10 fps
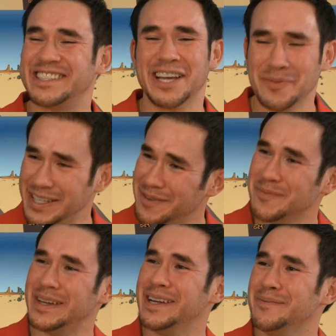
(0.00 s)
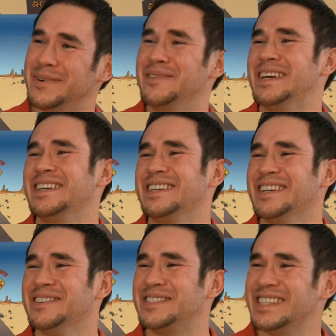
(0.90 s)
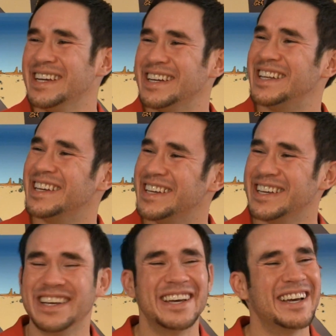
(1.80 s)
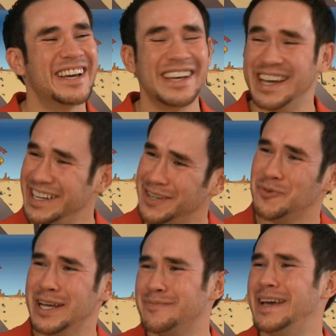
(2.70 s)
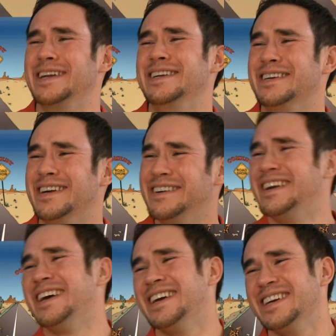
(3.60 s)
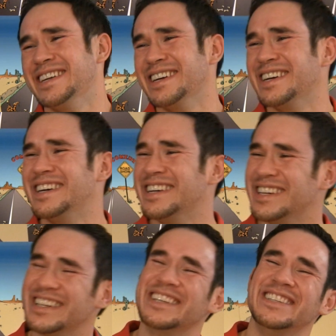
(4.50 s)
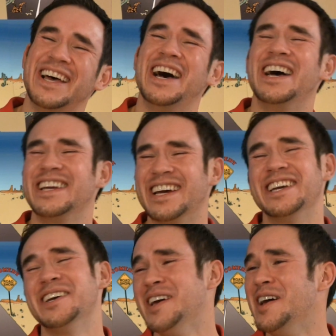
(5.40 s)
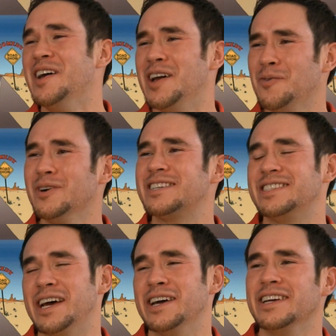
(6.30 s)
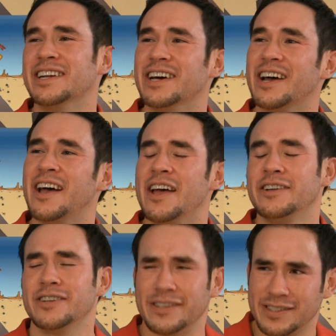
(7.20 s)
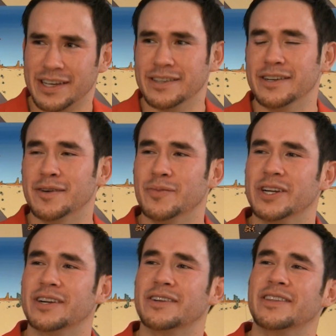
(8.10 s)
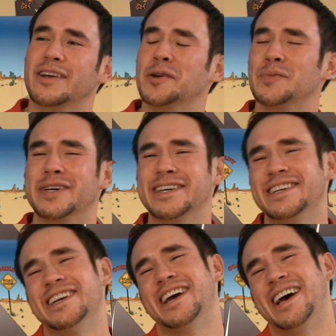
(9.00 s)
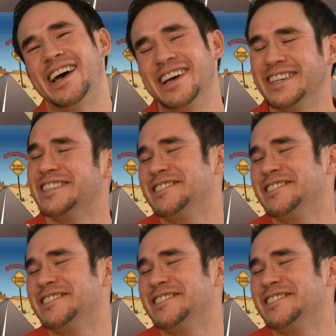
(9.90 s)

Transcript: Tell them to give me my number, man. You know what I'm saying? I need a wingman here, right? Nah, it works out, you know. Try to slide the number here and there, but yeah.